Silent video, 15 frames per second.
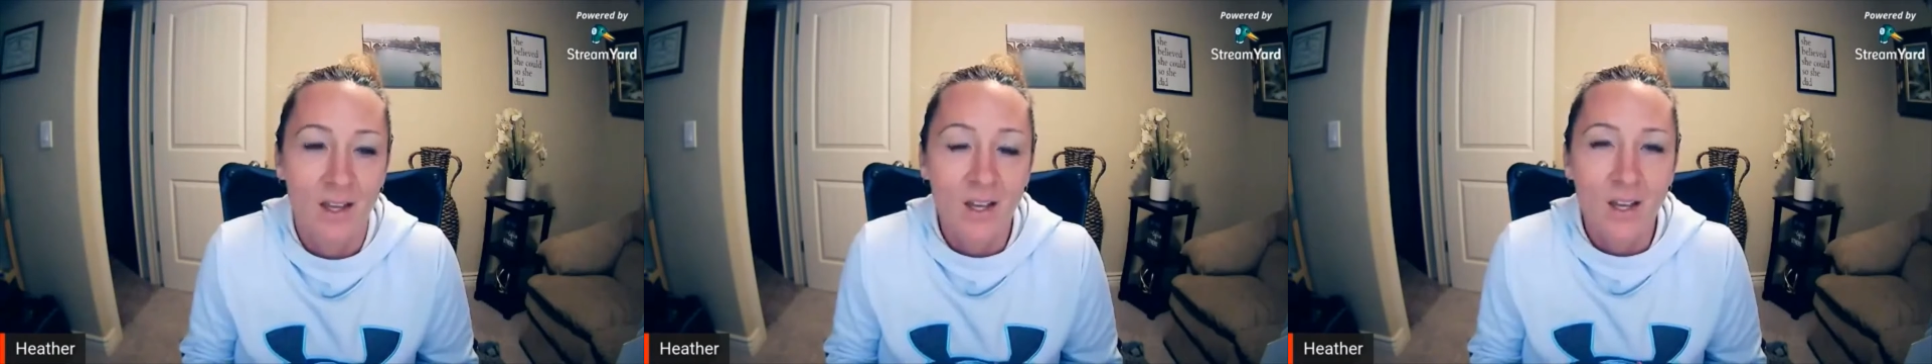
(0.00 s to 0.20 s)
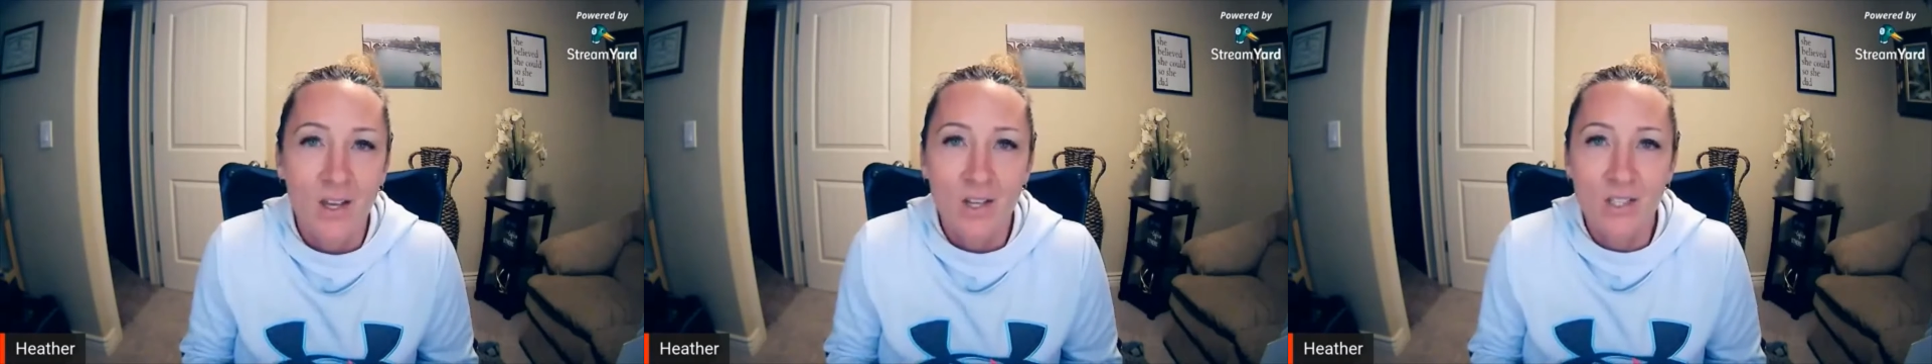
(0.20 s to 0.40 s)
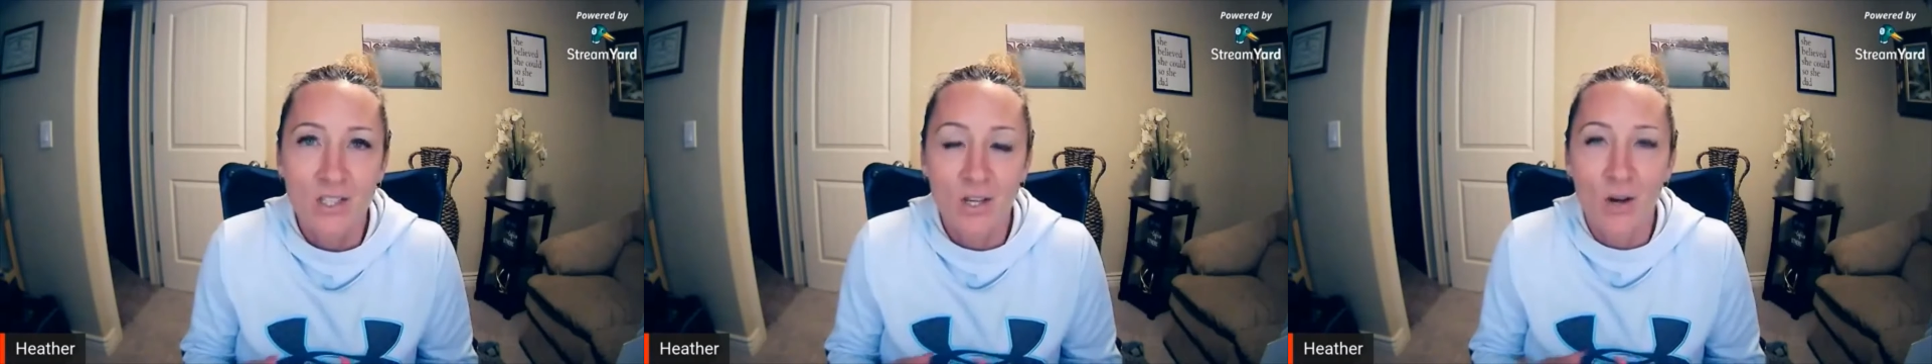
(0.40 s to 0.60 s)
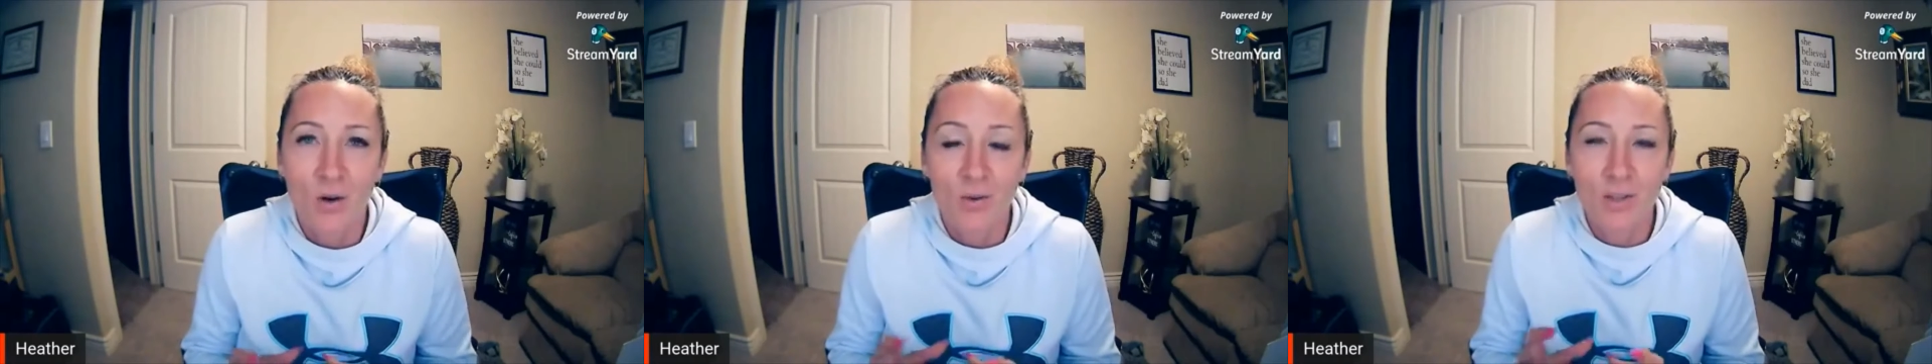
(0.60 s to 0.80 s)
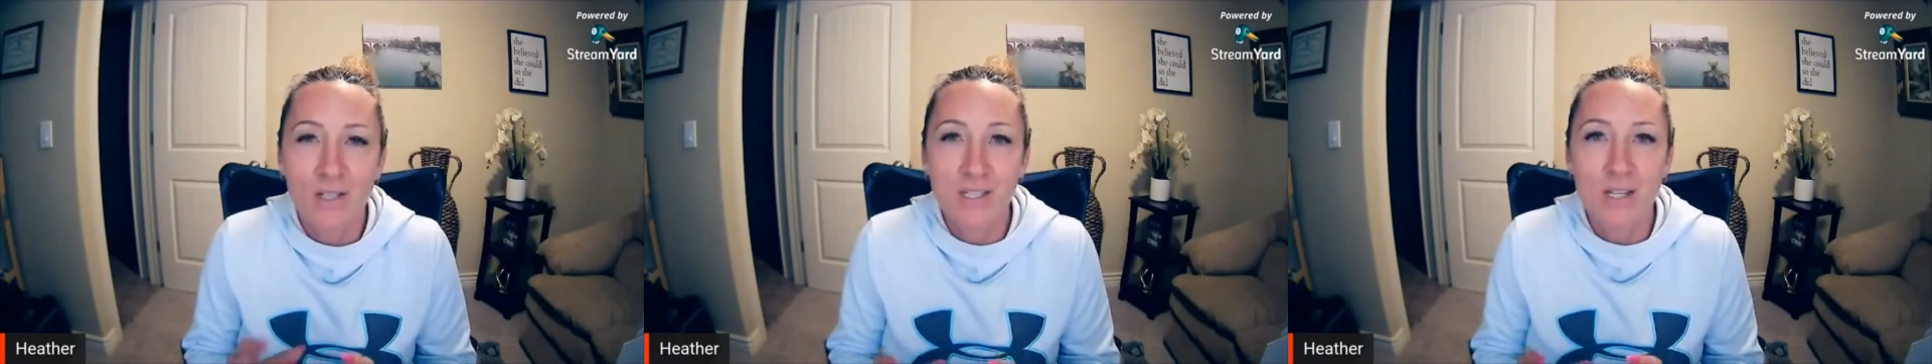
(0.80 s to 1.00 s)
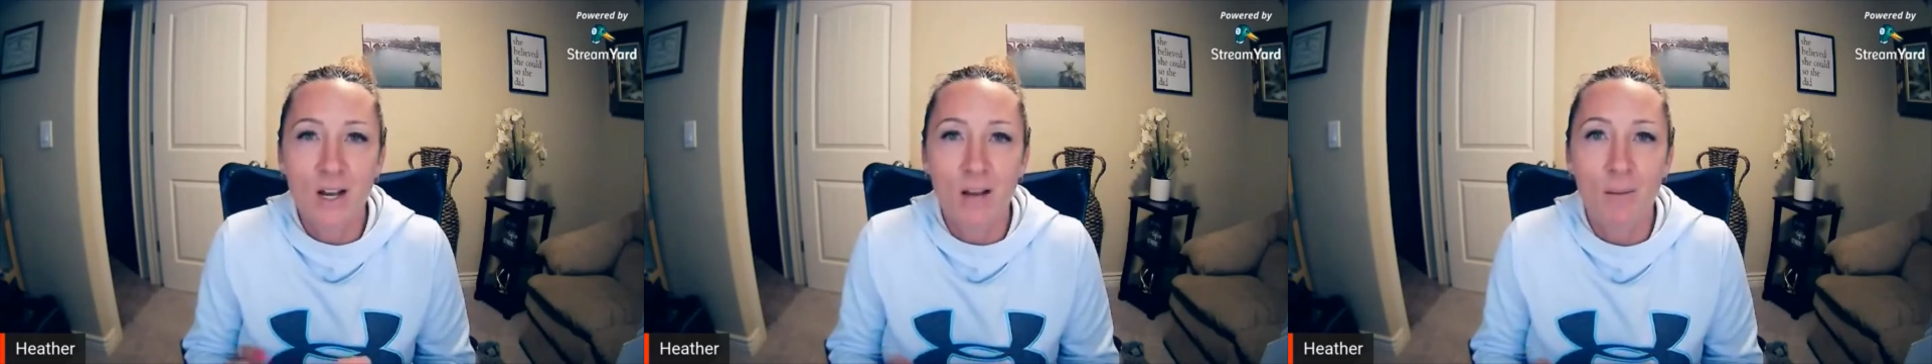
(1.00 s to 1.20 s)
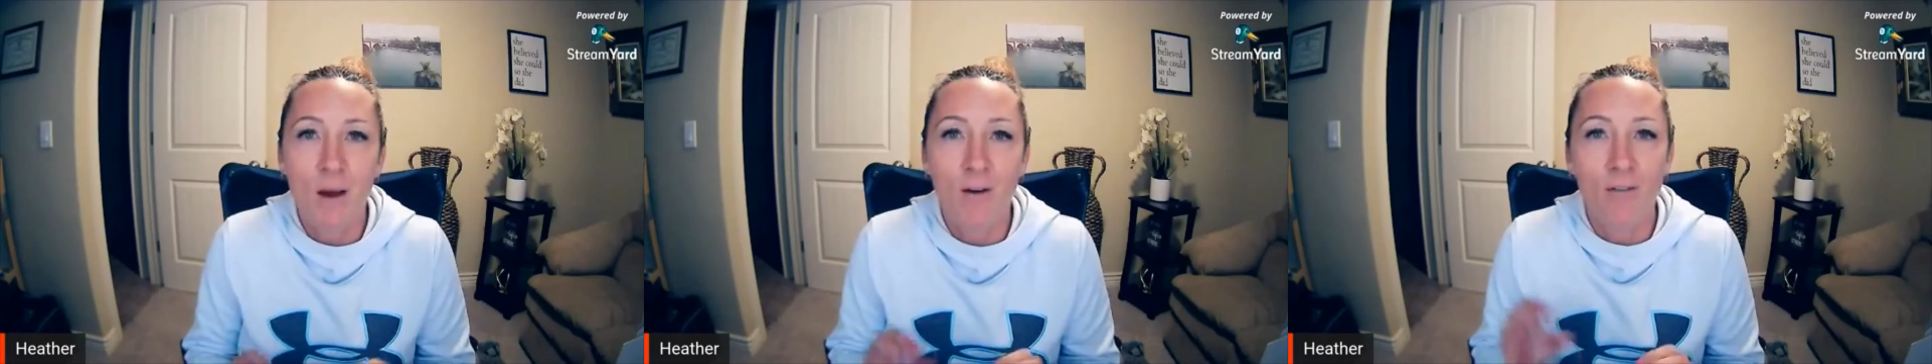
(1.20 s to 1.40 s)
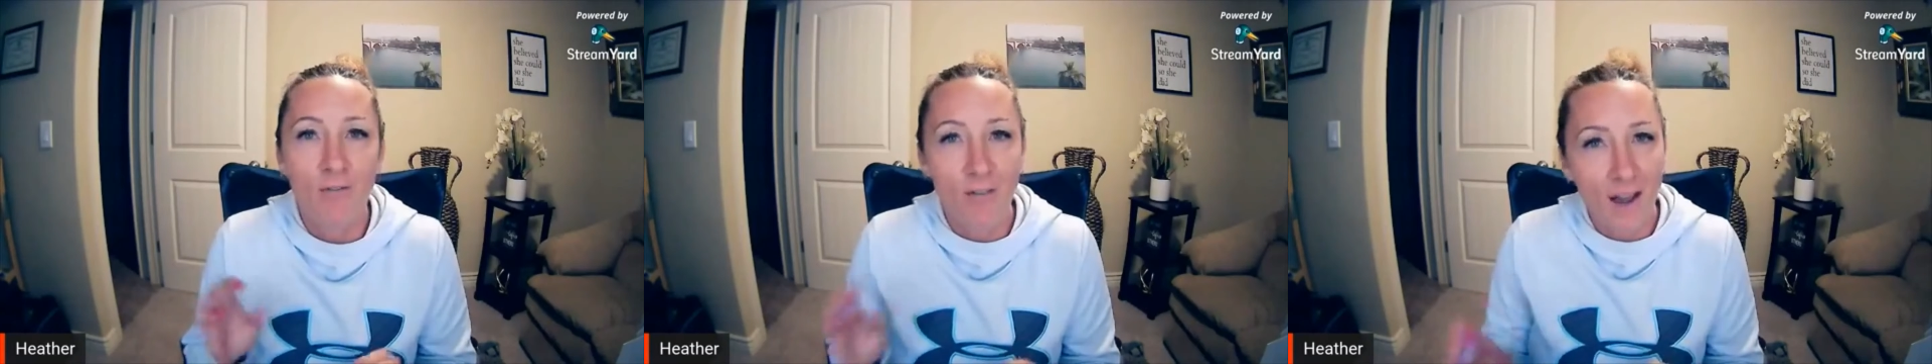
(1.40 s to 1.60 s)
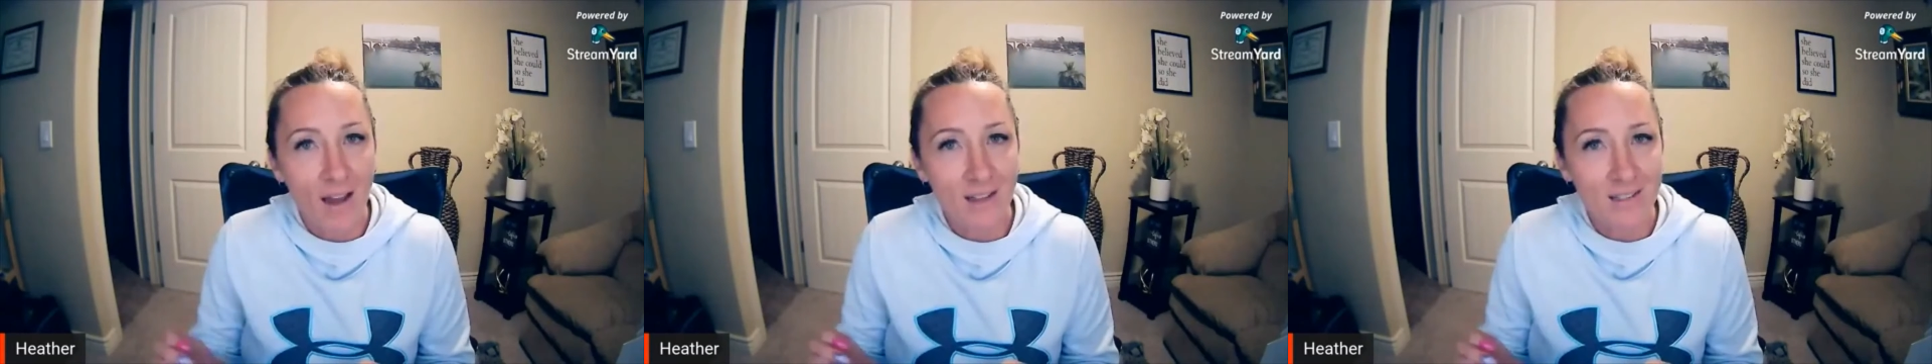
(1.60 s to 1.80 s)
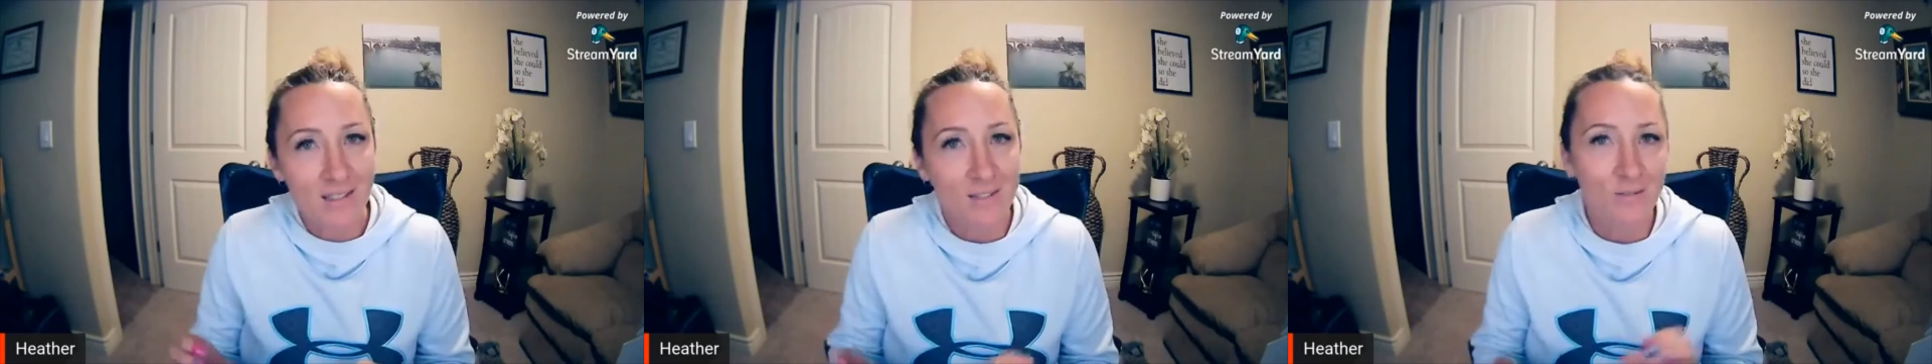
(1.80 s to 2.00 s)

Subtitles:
So let's talk about fat